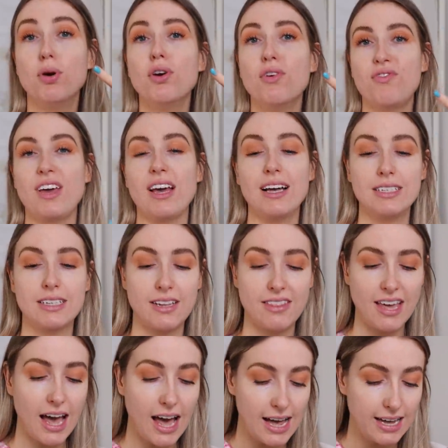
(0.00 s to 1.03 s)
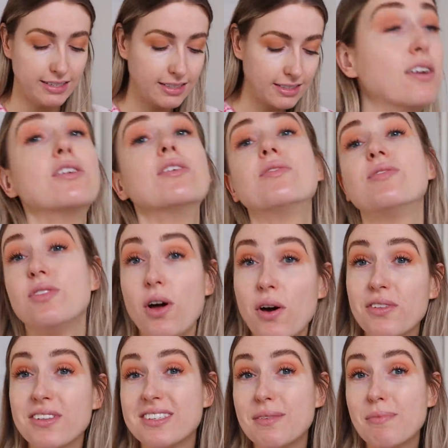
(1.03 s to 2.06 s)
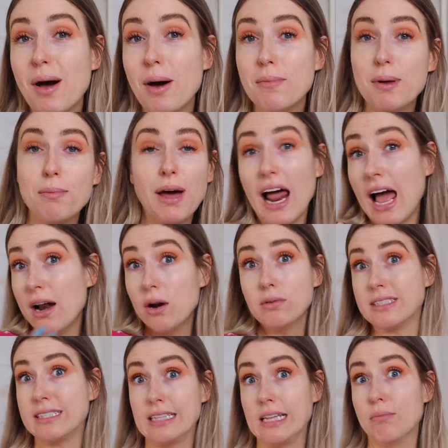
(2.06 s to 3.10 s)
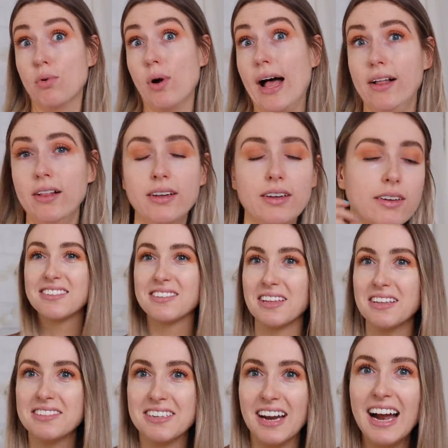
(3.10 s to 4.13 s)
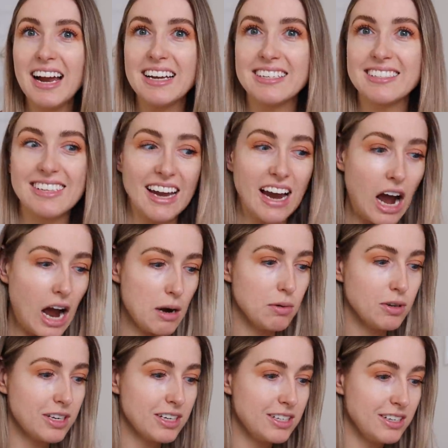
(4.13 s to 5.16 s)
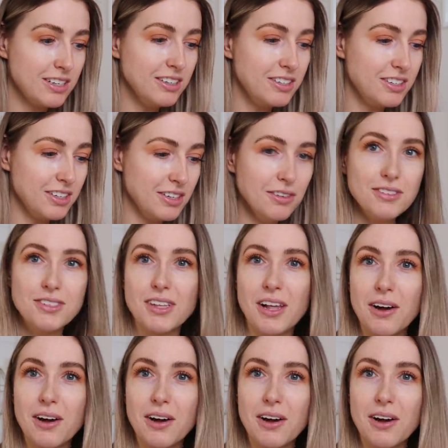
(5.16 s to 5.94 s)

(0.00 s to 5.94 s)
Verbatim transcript: perfect under the eyes. I don't know if you know this about me, but I don't sleep well. So that's nice. Like I will continue to use